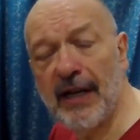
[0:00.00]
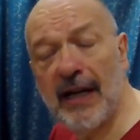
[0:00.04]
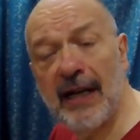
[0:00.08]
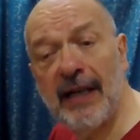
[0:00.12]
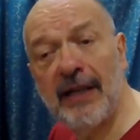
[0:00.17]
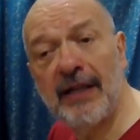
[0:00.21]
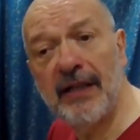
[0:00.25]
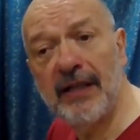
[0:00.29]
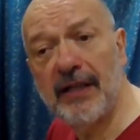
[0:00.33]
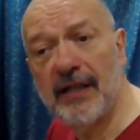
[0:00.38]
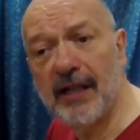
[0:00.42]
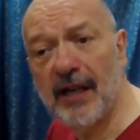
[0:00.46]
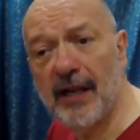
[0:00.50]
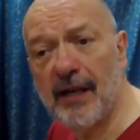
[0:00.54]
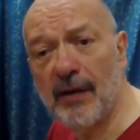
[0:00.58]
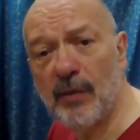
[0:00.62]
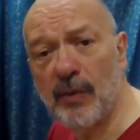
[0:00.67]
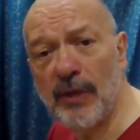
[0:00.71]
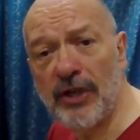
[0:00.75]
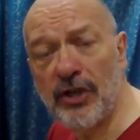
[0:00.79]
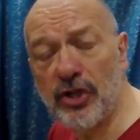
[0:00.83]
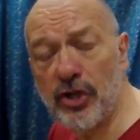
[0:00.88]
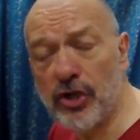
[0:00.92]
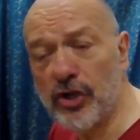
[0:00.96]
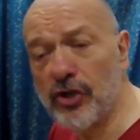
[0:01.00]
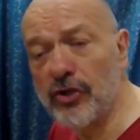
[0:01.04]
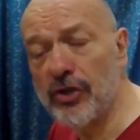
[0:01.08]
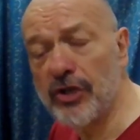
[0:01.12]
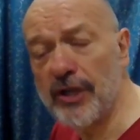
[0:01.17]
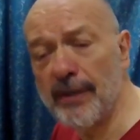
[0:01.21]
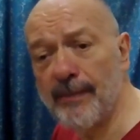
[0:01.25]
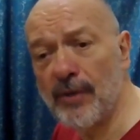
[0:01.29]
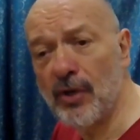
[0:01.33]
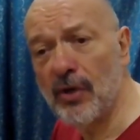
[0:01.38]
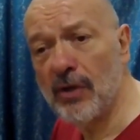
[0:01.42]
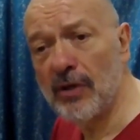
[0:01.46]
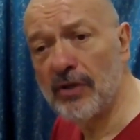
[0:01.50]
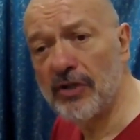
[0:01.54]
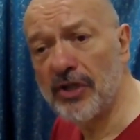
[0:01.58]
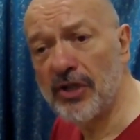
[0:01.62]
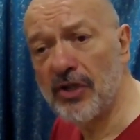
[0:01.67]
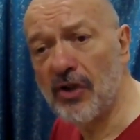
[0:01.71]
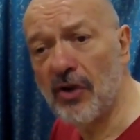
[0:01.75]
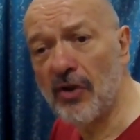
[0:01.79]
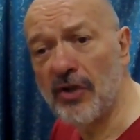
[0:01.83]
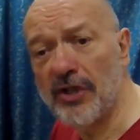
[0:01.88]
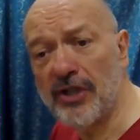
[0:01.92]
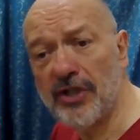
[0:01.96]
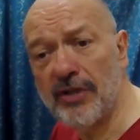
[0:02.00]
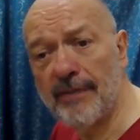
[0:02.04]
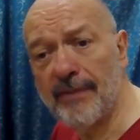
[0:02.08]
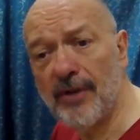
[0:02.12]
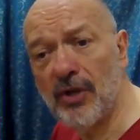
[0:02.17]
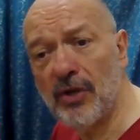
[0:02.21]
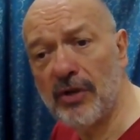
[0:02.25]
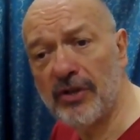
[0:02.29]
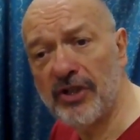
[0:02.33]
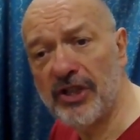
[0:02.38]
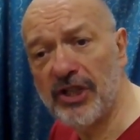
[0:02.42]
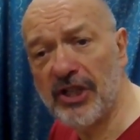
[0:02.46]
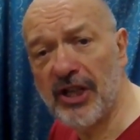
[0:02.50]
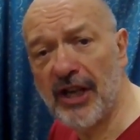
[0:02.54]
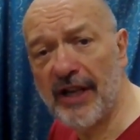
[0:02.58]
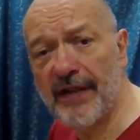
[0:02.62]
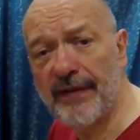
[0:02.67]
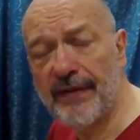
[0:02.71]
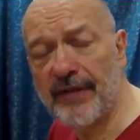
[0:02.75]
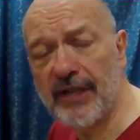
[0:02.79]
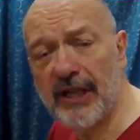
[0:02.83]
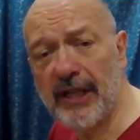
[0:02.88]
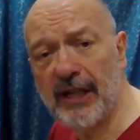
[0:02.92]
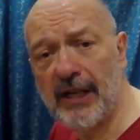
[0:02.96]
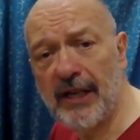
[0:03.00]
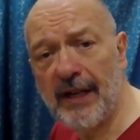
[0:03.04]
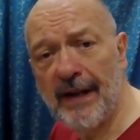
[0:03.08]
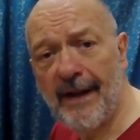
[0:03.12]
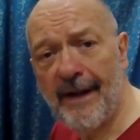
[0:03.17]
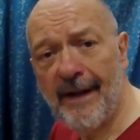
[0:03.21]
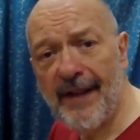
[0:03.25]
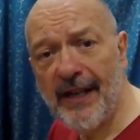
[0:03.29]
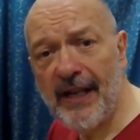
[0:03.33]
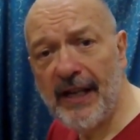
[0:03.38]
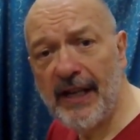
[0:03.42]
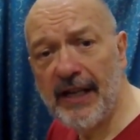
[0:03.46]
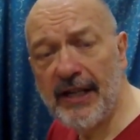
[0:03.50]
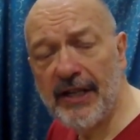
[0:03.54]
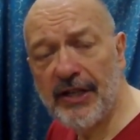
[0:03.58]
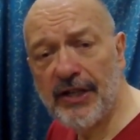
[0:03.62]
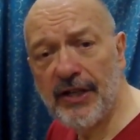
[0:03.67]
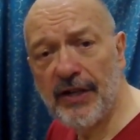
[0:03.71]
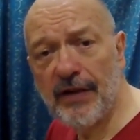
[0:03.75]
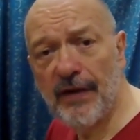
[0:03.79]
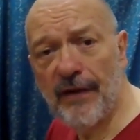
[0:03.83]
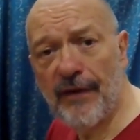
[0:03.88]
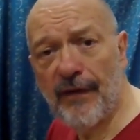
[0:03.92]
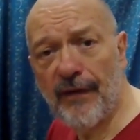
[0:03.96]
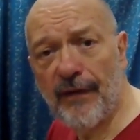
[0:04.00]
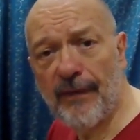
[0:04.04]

and when you're shooting models, guys, the model's safety is of